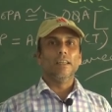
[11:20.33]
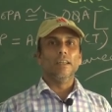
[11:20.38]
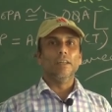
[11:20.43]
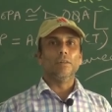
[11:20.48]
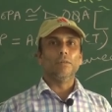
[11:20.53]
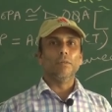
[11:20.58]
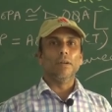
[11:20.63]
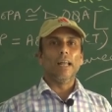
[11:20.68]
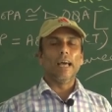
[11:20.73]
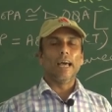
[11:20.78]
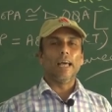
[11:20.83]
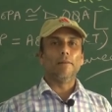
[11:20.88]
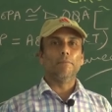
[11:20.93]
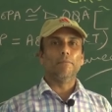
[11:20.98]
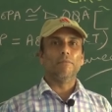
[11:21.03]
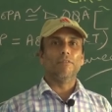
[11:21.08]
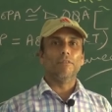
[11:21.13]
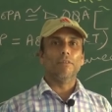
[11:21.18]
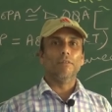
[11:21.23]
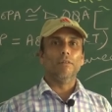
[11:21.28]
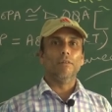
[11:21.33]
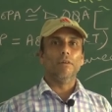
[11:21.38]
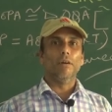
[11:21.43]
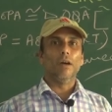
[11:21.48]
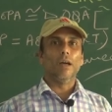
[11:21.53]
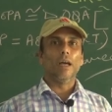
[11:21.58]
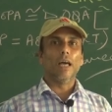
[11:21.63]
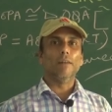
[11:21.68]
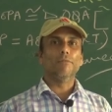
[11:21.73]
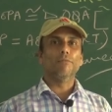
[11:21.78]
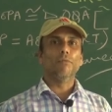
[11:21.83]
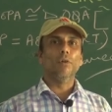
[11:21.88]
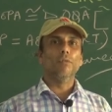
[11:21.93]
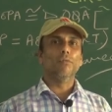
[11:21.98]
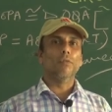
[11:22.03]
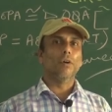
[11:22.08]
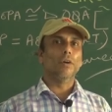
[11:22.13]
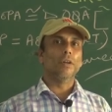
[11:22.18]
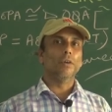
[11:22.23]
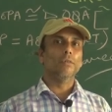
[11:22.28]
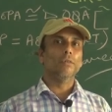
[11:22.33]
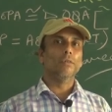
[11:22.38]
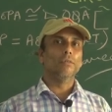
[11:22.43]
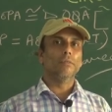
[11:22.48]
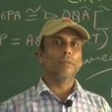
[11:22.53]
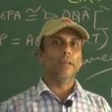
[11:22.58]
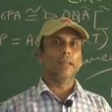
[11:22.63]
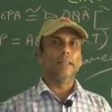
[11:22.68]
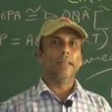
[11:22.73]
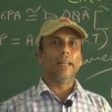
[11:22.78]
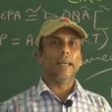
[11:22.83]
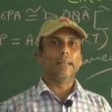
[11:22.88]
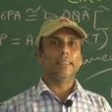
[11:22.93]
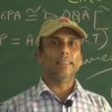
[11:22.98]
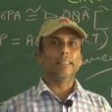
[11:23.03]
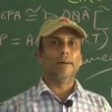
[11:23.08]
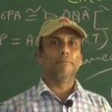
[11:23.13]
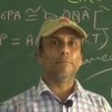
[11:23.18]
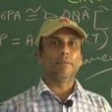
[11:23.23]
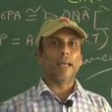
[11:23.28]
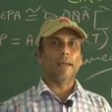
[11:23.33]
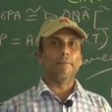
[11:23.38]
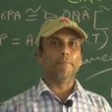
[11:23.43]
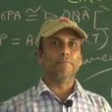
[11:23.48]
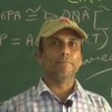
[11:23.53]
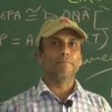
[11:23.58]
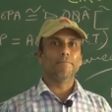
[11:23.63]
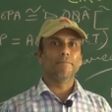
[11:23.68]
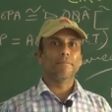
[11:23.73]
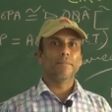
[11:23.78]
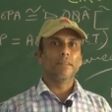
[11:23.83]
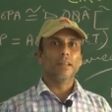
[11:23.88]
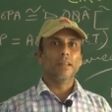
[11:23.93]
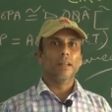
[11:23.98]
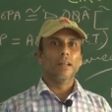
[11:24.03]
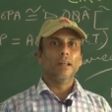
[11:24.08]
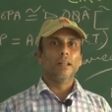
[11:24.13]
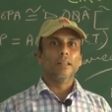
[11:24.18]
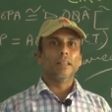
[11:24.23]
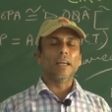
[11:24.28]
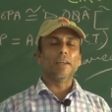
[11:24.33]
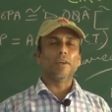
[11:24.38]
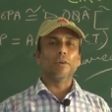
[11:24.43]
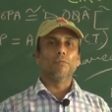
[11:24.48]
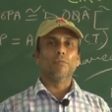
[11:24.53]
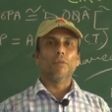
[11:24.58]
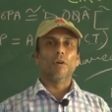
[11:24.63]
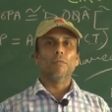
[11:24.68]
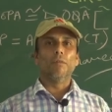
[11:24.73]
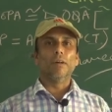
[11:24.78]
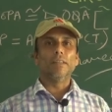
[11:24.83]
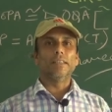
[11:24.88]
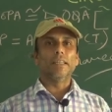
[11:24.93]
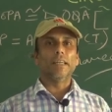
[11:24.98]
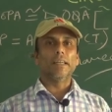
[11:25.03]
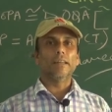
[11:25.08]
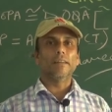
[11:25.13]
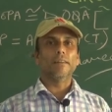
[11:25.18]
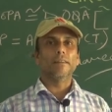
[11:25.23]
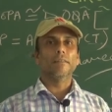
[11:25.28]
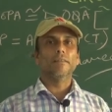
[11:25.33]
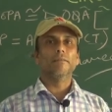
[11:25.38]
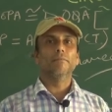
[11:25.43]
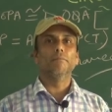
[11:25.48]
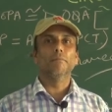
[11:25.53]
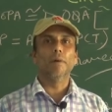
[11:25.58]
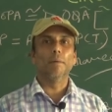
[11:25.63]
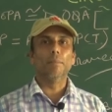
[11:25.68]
It will help you, uh, helpful for you in exam time. Thank you for watching. Bye